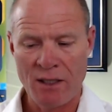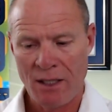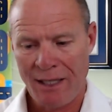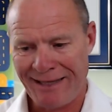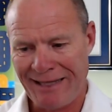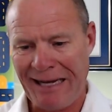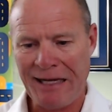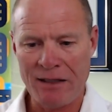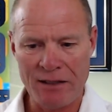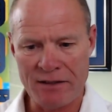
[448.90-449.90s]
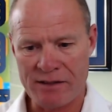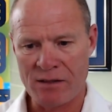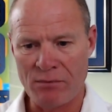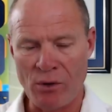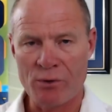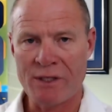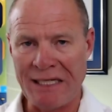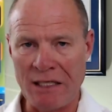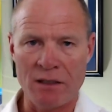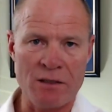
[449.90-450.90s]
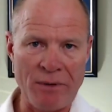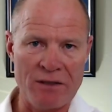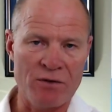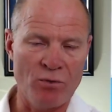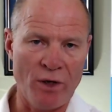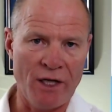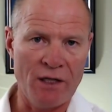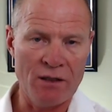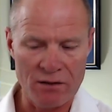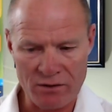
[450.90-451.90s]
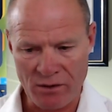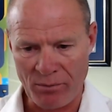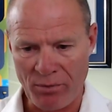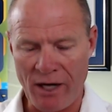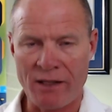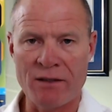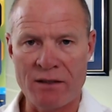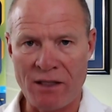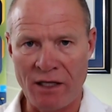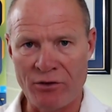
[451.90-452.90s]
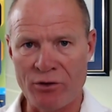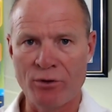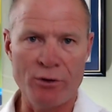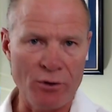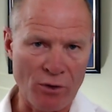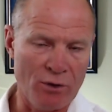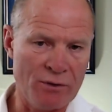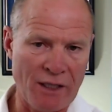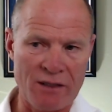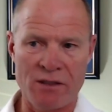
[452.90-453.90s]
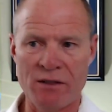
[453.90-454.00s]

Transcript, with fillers: And that is the most inexpensive way to practice and do your road test, is